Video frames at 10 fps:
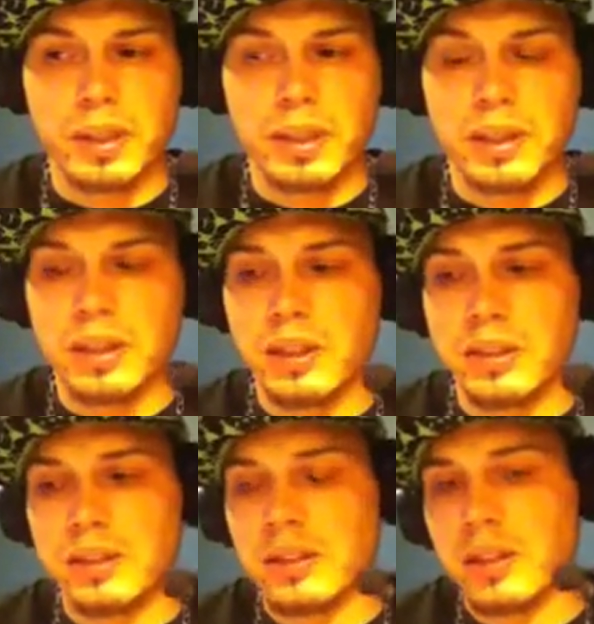
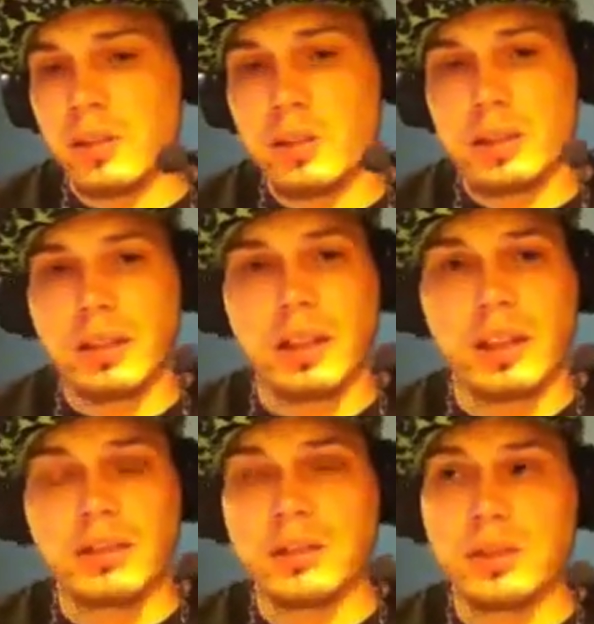and that was
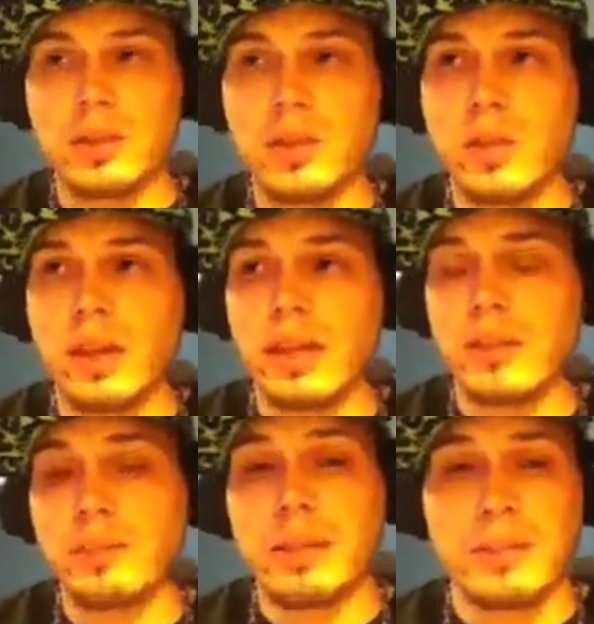that
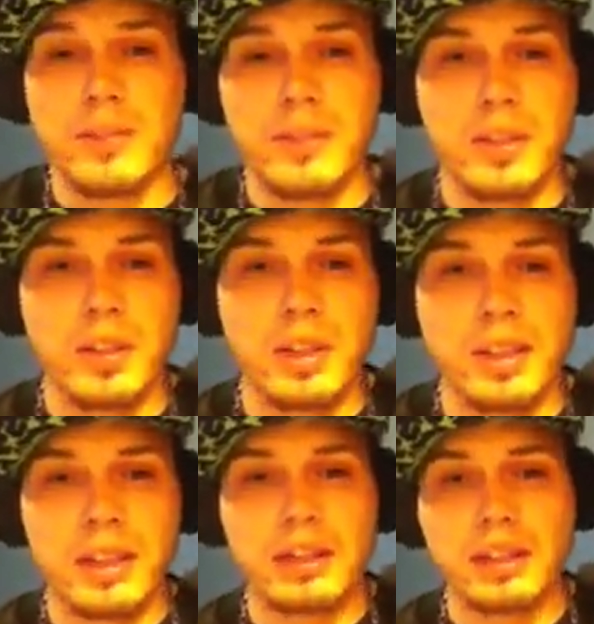it made me feel
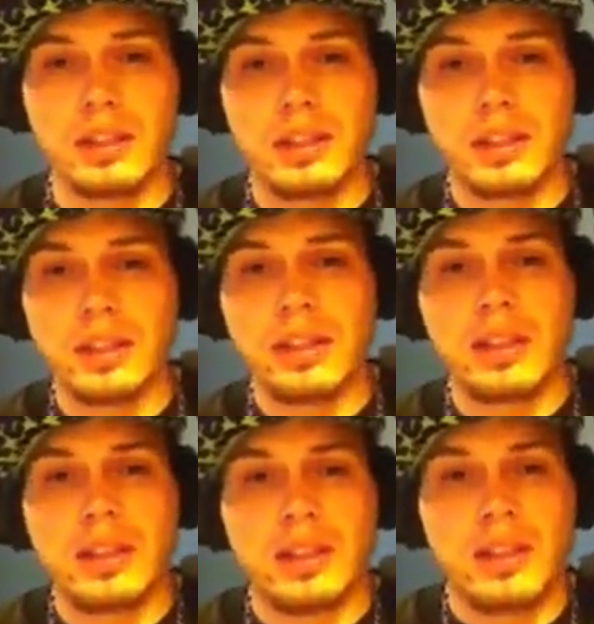like I could
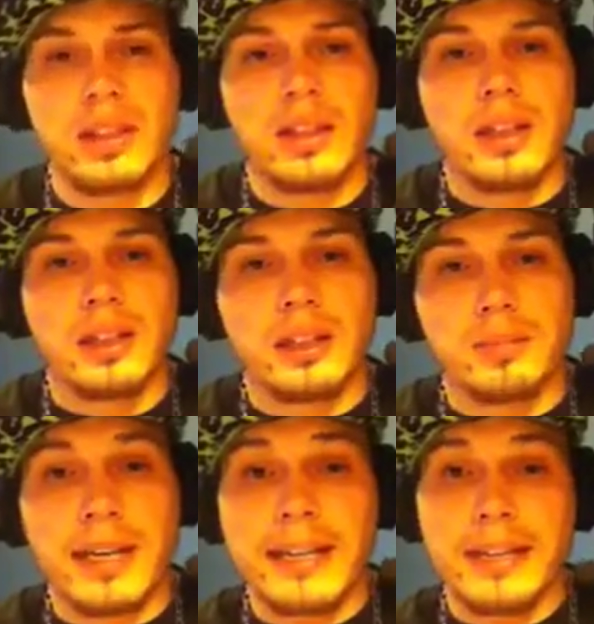
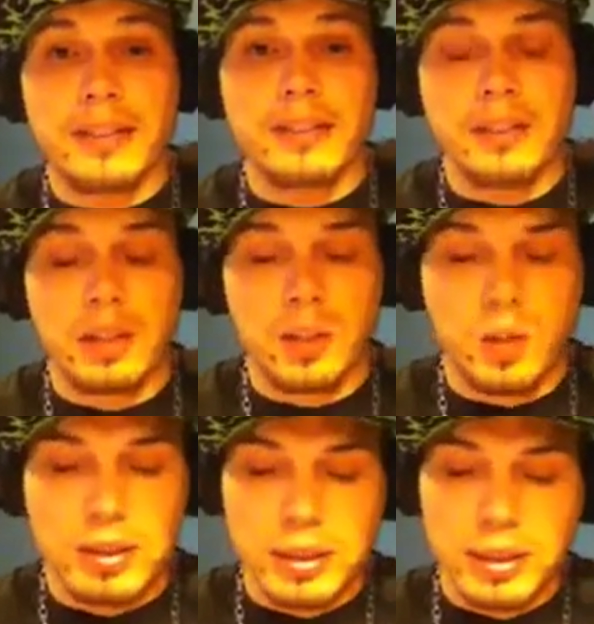make it.
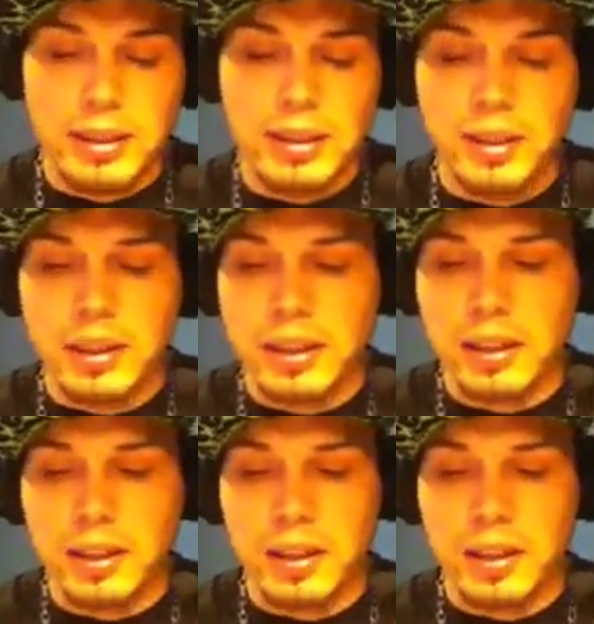It did. And